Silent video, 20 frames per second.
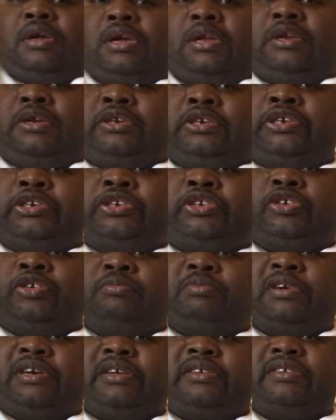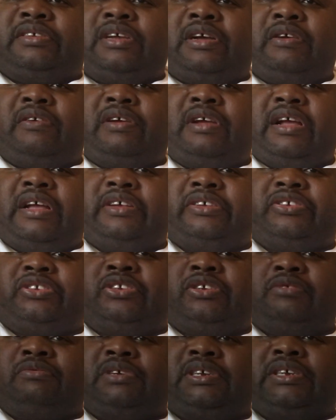Hello, YouTubers. How are you guys
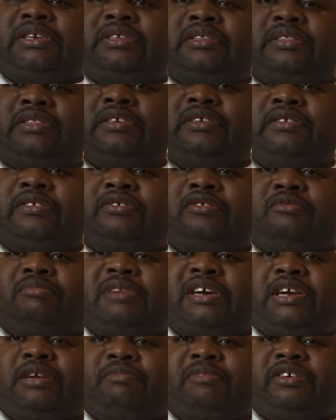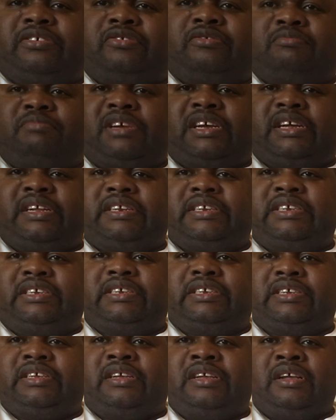doing? This is Omarima
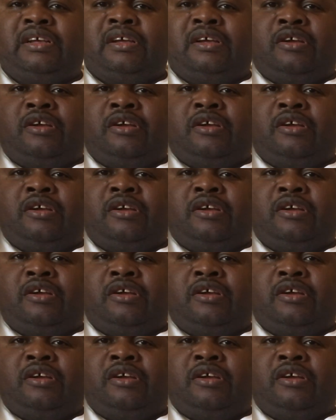Smiley.